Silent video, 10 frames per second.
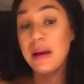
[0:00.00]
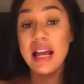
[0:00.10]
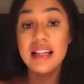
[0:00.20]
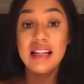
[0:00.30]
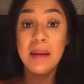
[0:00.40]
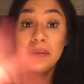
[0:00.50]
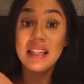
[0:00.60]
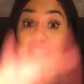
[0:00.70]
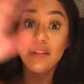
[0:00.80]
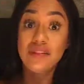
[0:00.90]
ended up
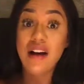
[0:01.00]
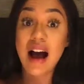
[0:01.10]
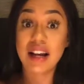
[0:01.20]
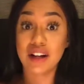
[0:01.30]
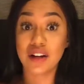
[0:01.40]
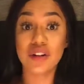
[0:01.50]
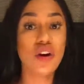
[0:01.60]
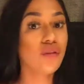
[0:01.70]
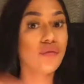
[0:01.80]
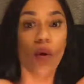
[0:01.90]
getting fired
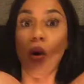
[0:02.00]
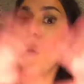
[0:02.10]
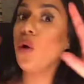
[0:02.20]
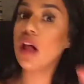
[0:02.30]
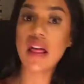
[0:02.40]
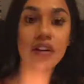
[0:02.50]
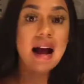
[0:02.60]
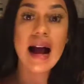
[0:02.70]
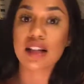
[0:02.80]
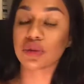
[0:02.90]
for a whole other
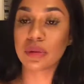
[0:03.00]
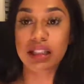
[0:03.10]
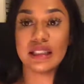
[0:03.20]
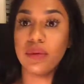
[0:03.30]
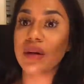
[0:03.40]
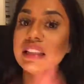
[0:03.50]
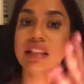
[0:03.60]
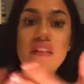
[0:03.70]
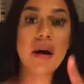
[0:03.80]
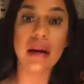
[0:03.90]
ass reason. It wasn't
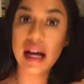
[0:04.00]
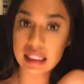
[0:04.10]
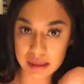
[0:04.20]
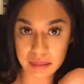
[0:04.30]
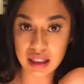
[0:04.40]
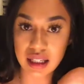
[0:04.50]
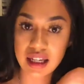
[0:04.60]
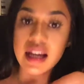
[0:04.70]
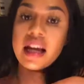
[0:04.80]
even because of me.